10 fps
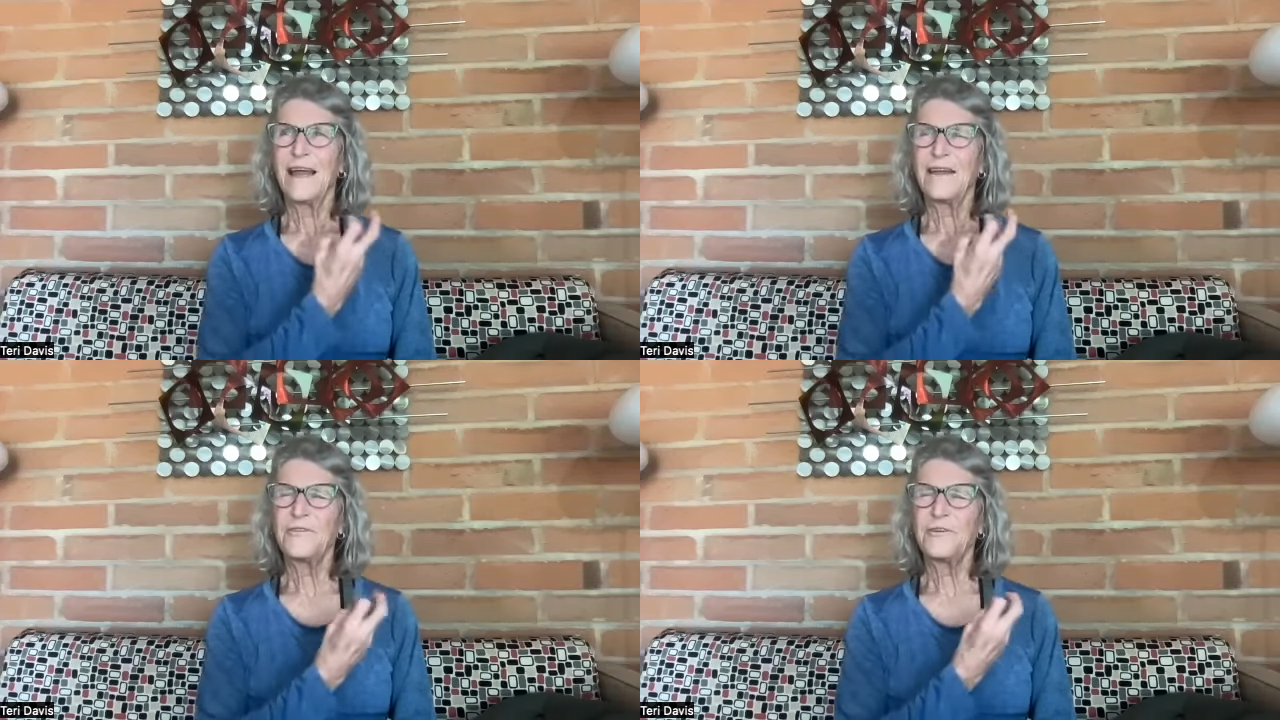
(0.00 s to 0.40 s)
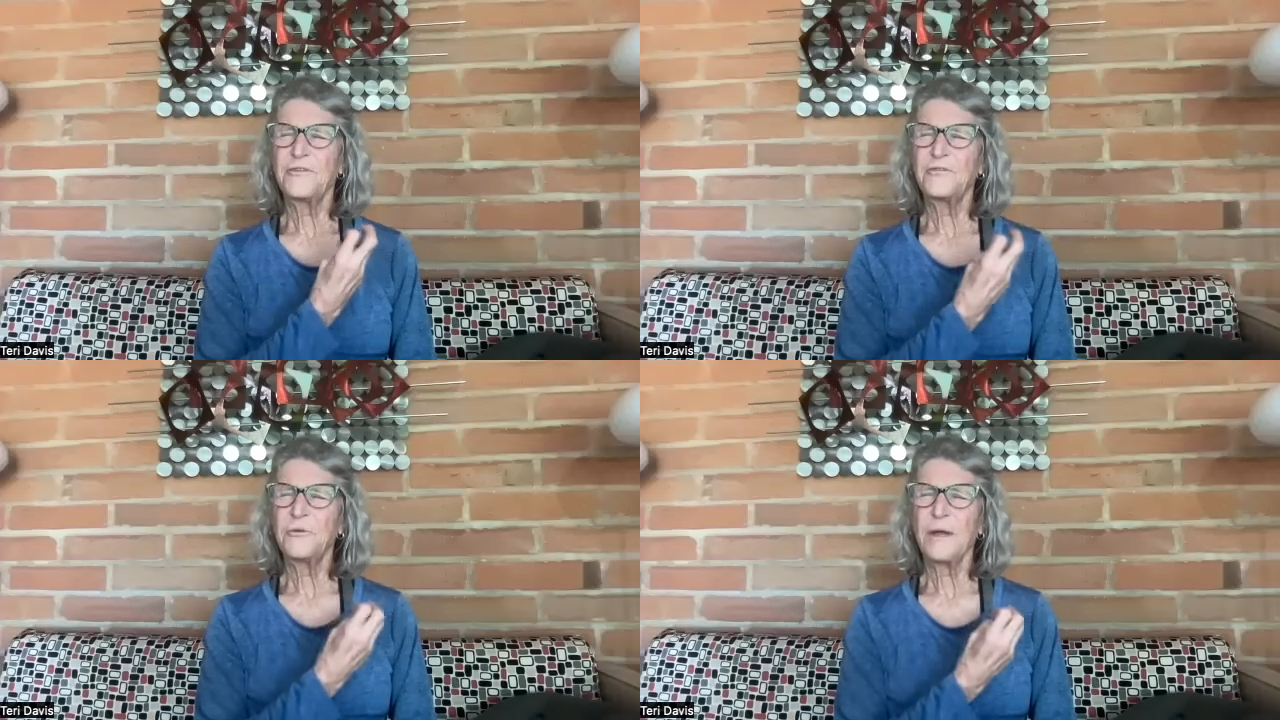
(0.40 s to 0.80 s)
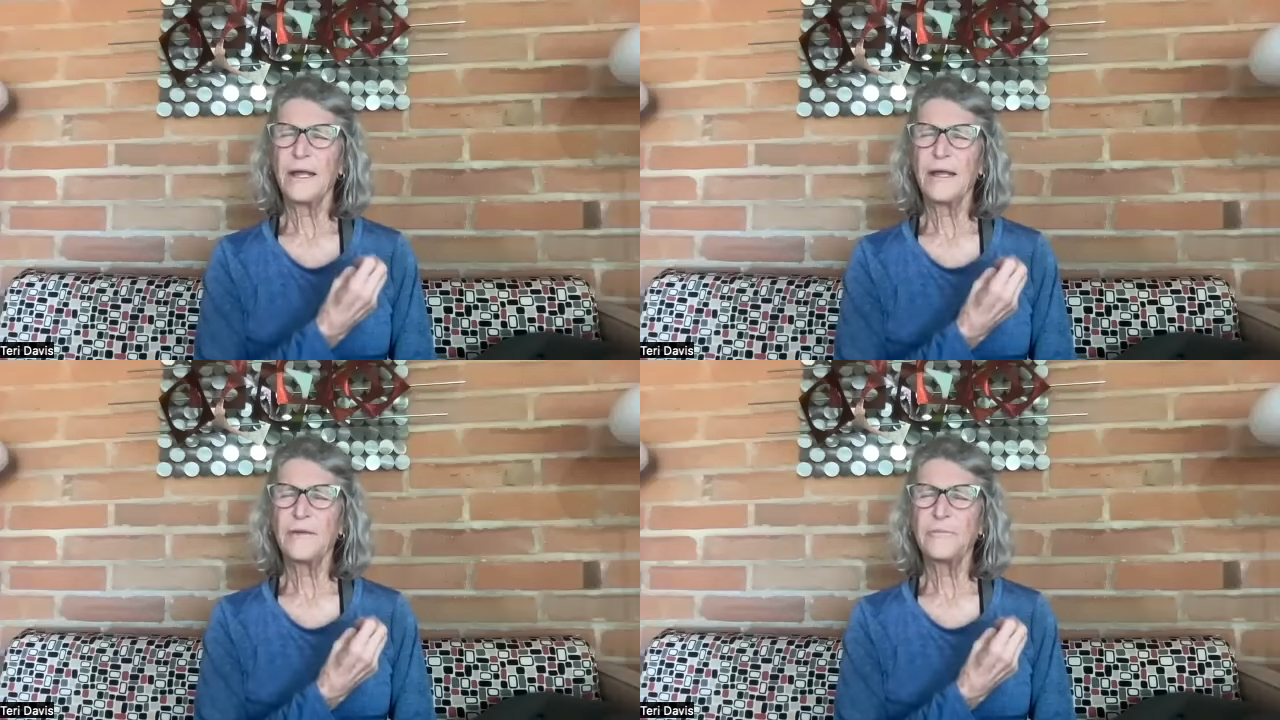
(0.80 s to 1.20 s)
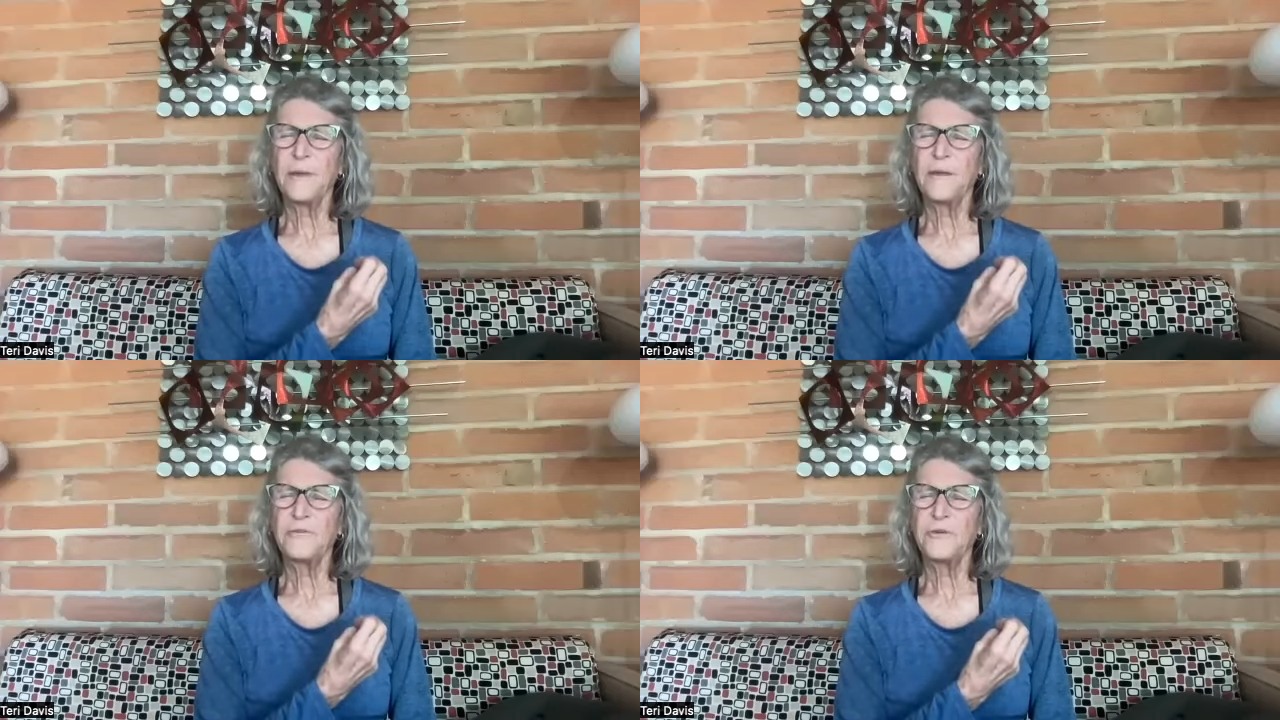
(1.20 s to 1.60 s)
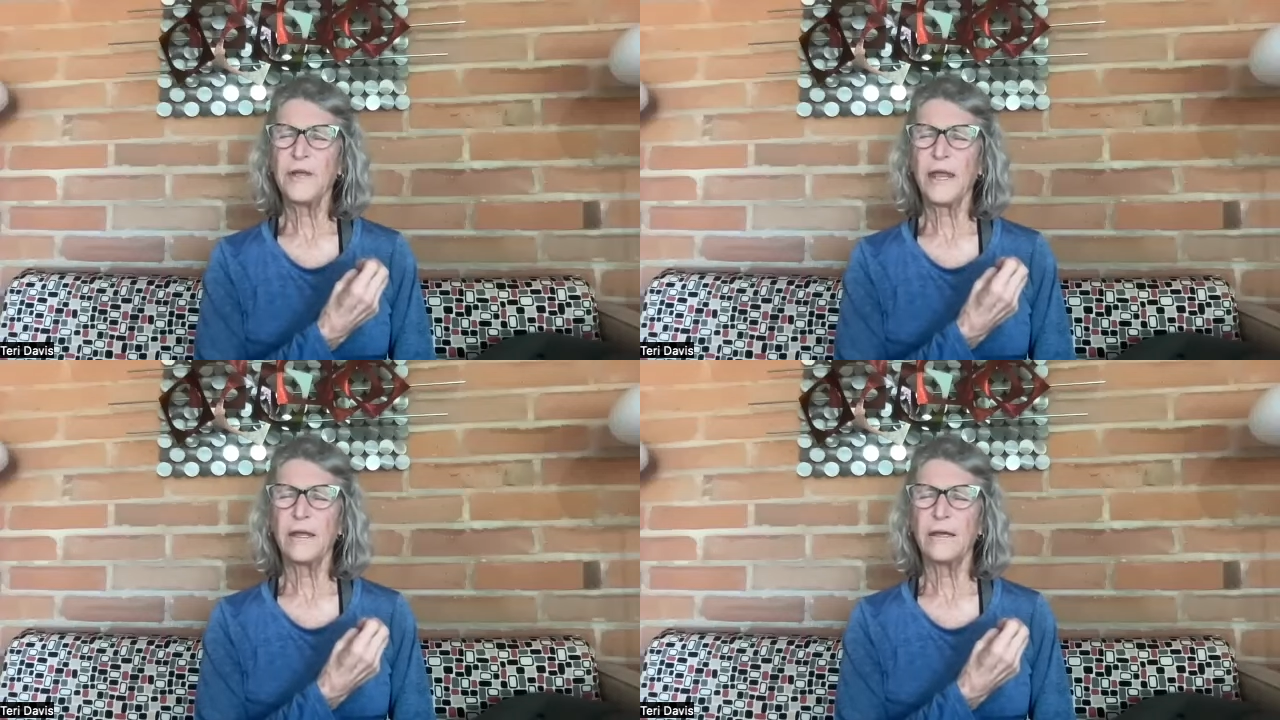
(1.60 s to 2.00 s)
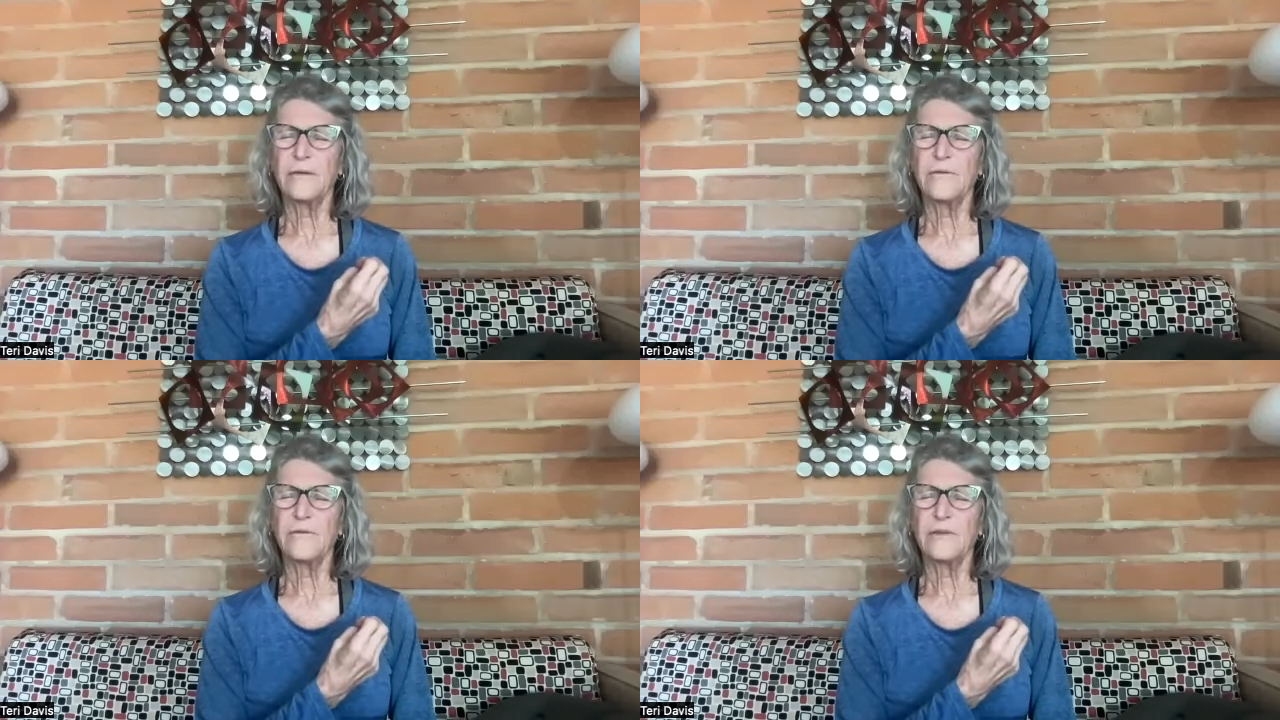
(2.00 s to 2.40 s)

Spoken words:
And just trying as best you can